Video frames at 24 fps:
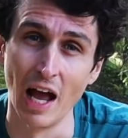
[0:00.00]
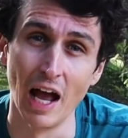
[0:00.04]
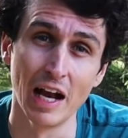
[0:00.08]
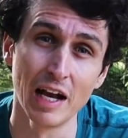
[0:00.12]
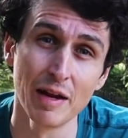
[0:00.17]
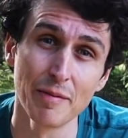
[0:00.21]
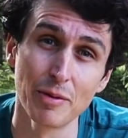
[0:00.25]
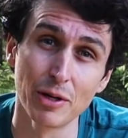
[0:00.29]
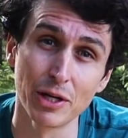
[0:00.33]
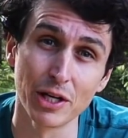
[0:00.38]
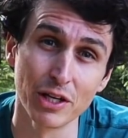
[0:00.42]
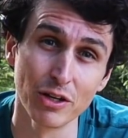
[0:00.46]

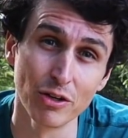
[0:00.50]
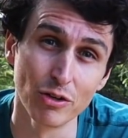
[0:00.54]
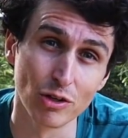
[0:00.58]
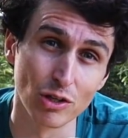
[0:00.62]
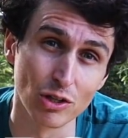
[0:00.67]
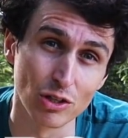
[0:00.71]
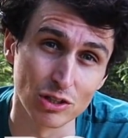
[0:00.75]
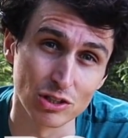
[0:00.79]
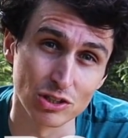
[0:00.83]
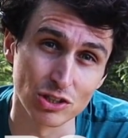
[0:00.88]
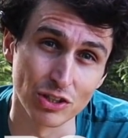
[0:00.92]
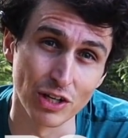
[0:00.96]
Anybody who
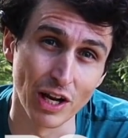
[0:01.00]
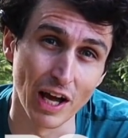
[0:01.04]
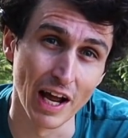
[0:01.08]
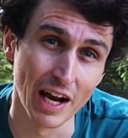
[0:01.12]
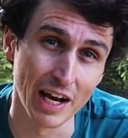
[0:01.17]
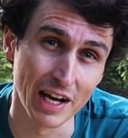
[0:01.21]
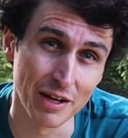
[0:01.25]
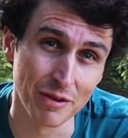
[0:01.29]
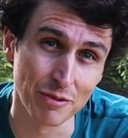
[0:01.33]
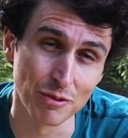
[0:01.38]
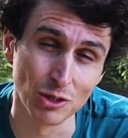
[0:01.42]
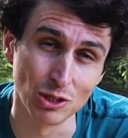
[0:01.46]
looks on
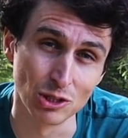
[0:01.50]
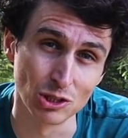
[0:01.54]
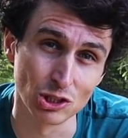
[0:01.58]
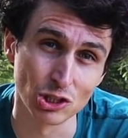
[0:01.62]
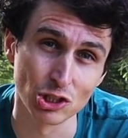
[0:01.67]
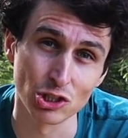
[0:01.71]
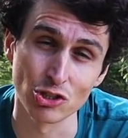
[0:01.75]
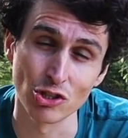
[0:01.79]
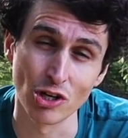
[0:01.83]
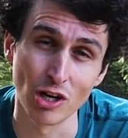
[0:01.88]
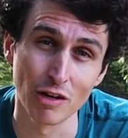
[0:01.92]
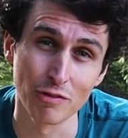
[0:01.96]

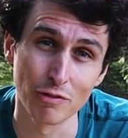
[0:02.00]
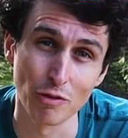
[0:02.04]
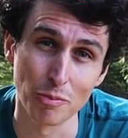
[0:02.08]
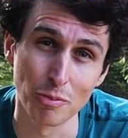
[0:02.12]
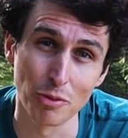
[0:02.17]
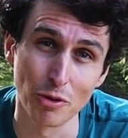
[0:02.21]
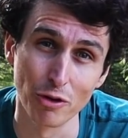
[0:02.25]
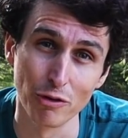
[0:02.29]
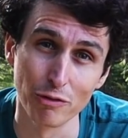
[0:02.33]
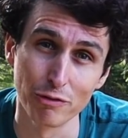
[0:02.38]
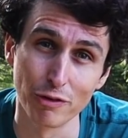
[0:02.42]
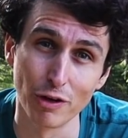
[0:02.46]
anyone's Strava
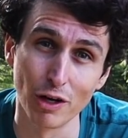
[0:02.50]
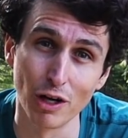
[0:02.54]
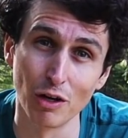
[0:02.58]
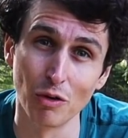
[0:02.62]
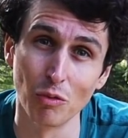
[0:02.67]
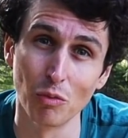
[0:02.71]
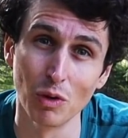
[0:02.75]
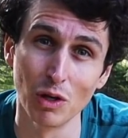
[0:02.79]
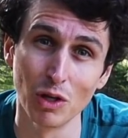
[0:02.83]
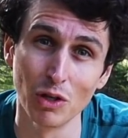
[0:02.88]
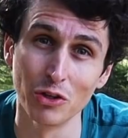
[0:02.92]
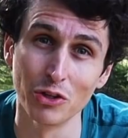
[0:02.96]
profile
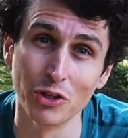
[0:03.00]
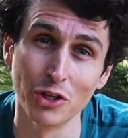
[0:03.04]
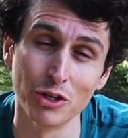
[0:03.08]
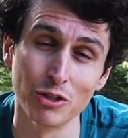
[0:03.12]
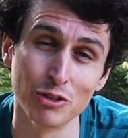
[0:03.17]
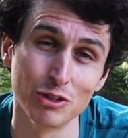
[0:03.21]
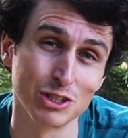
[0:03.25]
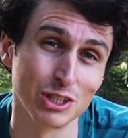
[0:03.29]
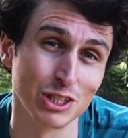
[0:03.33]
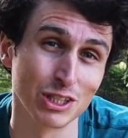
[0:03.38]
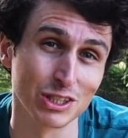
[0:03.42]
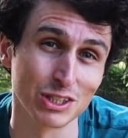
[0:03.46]
will
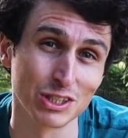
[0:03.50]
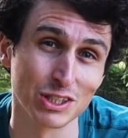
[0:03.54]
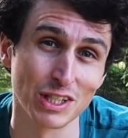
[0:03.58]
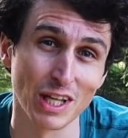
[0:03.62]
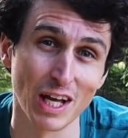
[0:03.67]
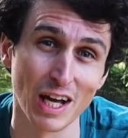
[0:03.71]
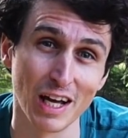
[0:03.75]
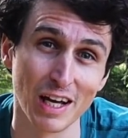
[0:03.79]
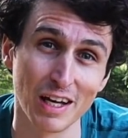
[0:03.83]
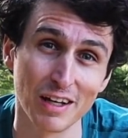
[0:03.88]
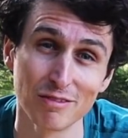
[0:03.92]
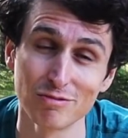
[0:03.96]
notice
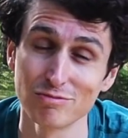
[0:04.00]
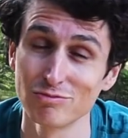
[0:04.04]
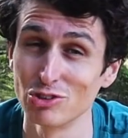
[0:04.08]
that